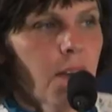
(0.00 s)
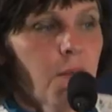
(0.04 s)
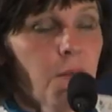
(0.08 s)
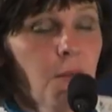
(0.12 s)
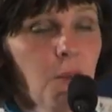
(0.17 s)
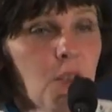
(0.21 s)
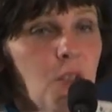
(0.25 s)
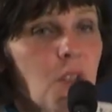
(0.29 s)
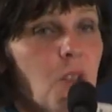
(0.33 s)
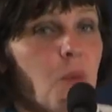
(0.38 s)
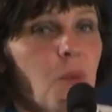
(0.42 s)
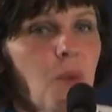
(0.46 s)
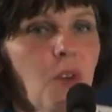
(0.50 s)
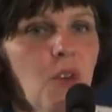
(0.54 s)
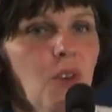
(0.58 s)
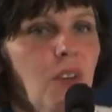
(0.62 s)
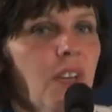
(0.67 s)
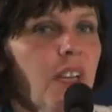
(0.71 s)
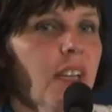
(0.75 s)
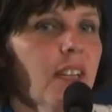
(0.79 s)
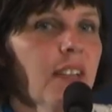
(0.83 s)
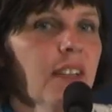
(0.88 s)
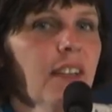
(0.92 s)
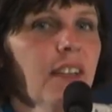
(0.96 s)
first we
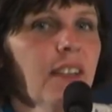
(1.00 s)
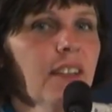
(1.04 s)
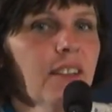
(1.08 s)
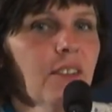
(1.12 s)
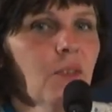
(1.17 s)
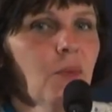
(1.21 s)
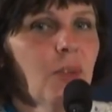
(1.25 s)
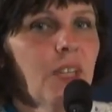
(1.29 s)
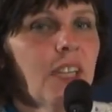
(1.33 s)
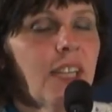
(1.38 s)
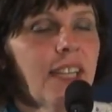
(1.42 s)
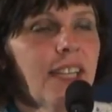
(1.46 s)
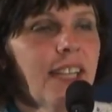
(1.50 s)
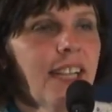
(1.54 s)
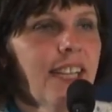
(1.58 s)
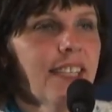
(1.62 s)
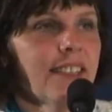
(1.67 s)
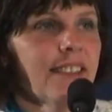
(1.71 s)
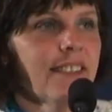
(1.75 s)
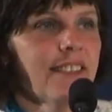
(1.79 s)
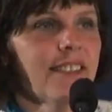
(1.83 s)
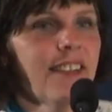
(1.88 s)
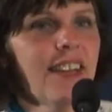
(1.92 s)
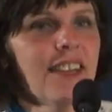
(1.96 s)
only had we had
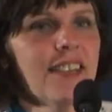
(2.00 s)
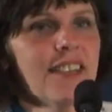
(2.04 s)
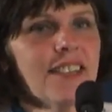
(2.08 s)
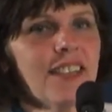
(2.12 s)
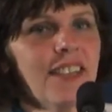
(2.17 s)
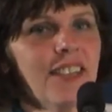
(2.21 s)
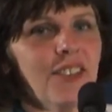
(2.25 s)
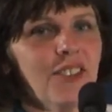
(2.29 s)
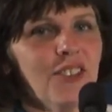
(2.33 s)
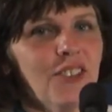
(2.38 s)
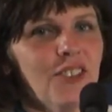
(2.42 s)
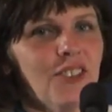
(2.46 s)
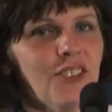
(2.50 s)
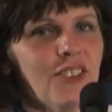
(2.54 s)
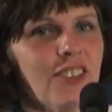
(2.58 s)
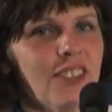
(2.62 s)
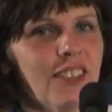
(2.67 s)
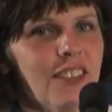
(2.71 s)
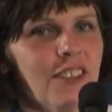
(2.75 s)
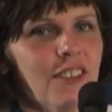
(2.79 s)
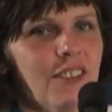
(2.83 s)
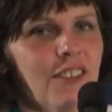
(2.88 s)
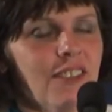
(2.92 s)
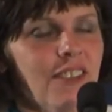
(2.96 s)
less Icelanders
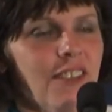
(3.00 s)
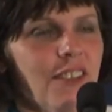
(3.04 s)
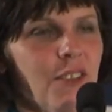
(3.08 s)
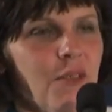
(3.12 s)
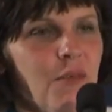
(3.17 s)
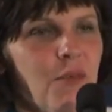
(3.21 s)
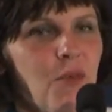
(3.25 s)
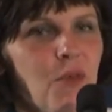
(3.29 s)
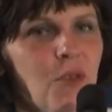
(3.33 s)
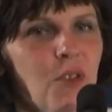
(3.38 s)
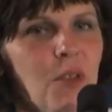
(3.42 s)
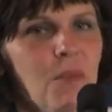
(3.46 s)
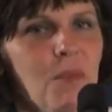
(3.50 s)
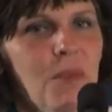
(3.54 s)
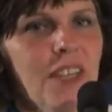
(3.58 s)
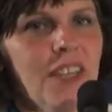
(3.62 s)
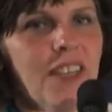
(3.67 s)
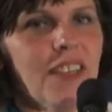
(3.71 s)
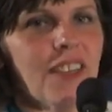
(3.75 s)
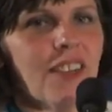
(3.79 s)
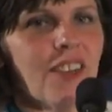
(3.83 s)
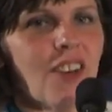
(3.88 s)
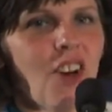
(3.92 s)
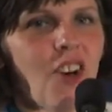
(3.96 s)
than foreign
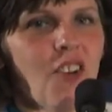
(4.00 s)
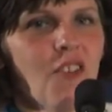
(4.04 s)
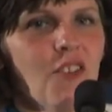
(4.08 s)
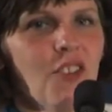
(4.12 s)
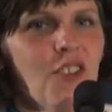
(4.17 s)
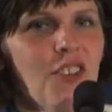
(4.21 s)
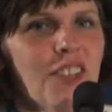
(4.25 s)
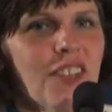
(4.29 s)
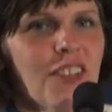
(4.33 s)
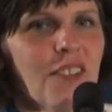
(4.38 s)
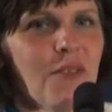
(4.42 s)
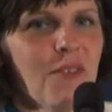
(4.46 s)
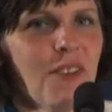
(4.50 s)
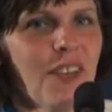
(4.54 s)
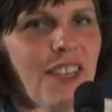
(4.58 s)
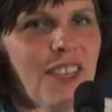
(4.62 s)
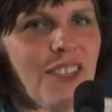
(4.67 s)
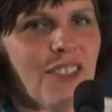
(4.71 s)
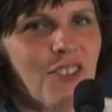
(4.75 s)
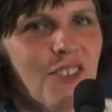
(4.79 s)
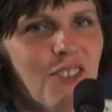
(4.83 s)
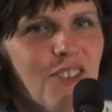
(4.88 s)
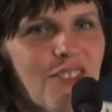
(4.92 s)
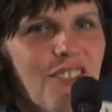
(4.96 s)
media covering the
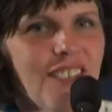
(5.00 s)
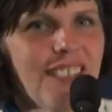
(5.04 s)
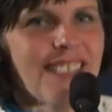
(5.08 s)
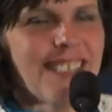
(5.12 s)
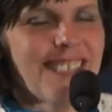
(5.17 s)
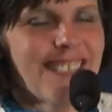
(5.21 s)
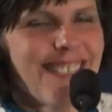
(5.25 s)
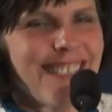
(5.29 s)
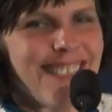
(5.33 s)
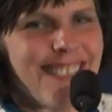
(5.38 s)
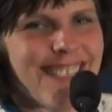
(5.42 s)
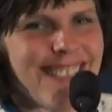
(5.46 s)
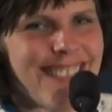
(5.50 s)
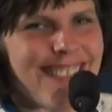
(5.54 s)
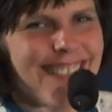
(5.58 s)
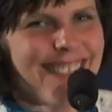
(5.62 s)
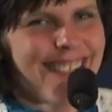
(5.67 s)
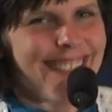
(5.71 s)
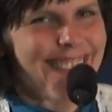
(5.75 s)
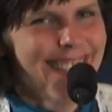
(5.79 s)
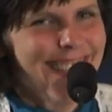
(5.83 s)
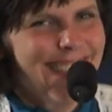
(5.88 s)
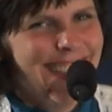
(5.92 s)
financial crisis.